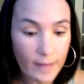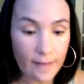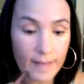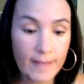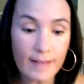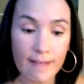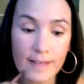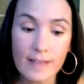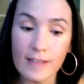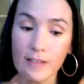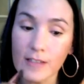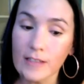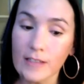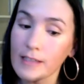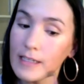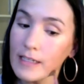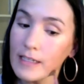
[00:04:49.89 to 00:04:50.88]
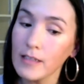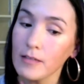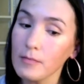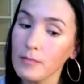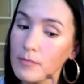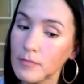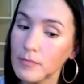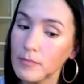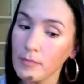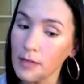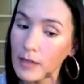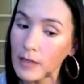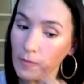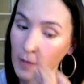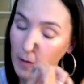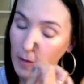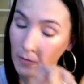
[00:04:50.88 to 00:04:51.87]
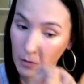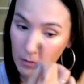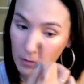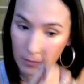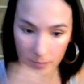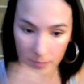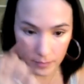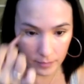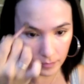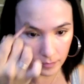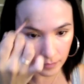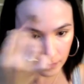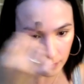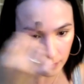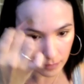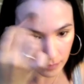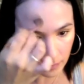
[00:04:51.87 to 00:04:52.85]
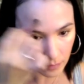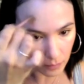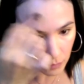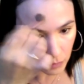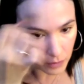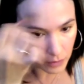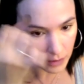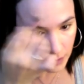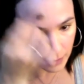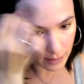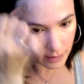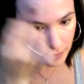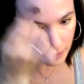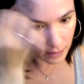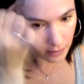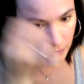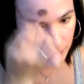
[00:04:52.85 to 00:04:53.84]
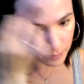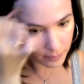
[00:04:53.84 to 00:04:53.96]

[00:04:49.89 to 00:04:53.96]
This is just like my favorite routine. So